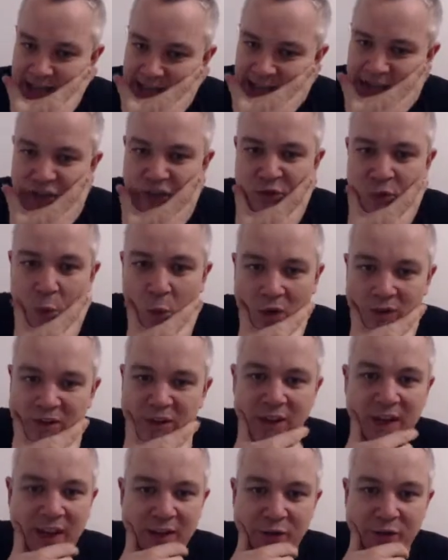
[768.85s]
He just
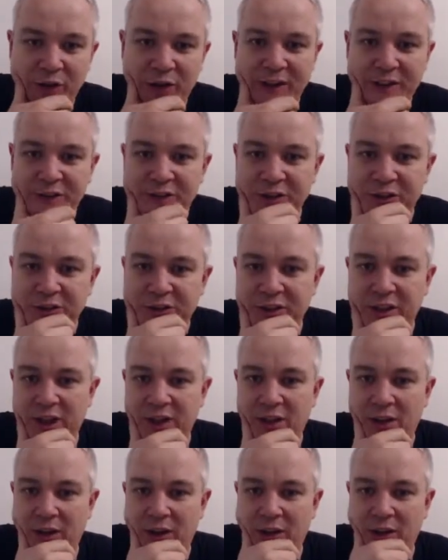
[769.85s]
wasn't at the races
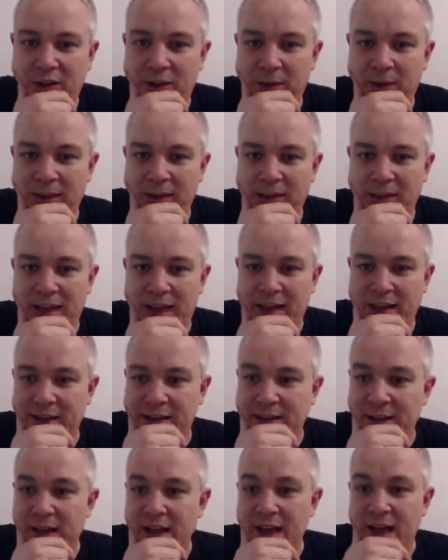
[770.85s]
uh,
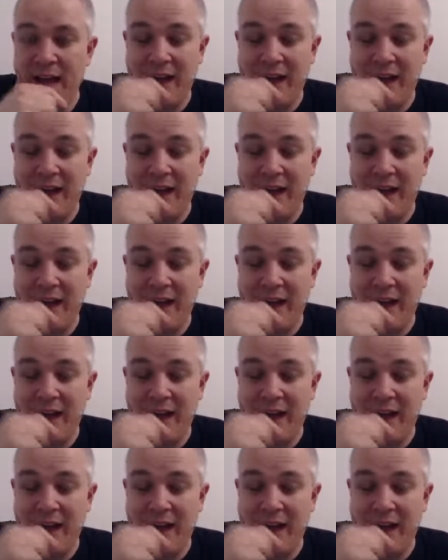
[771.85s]
then,